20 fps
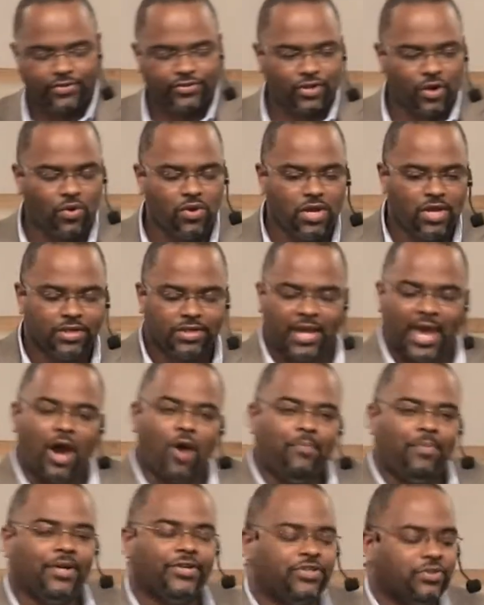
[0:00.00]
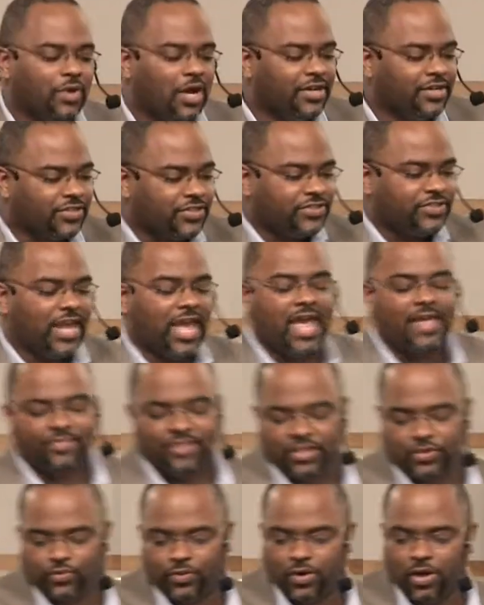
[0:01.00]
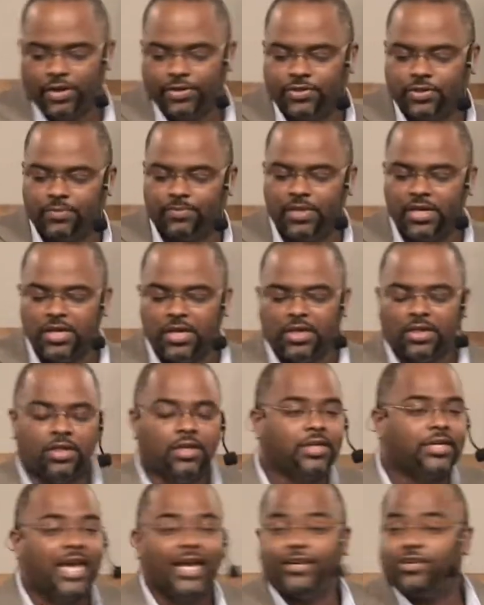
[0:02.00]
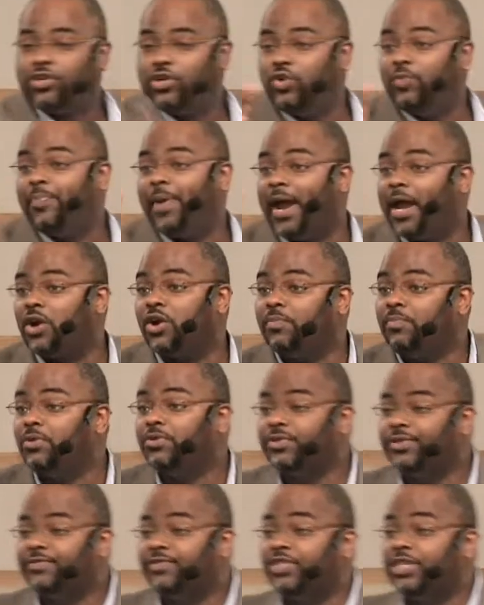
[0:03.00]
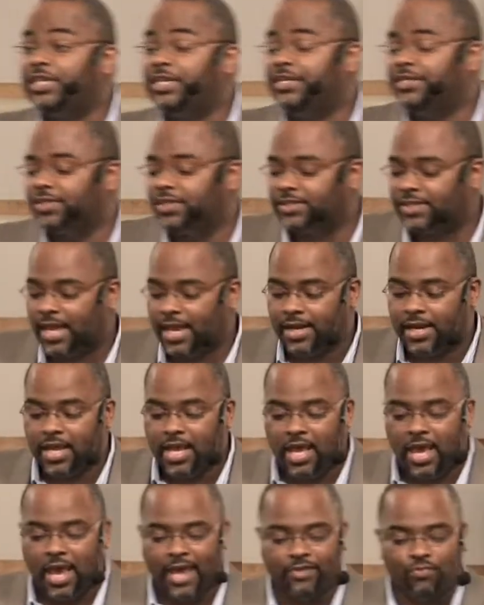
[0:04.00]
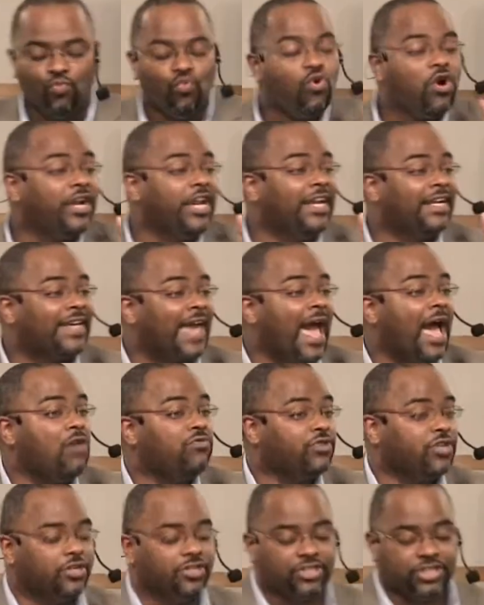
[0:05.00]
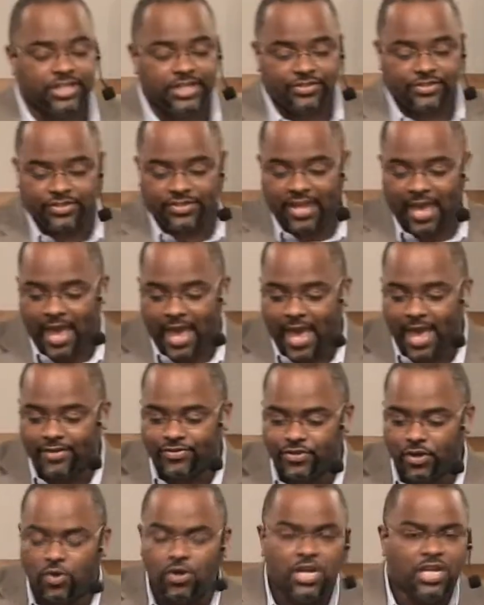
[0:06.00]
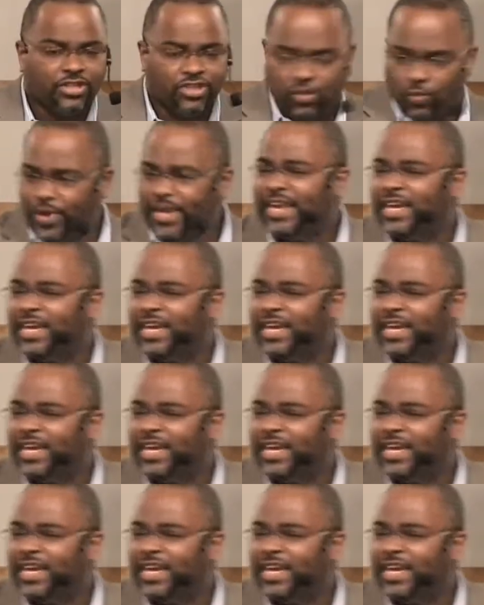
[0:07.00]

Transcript: So to help us to understand this, we're going to look at two parables of Jesus and one encounter Jesus has. So we can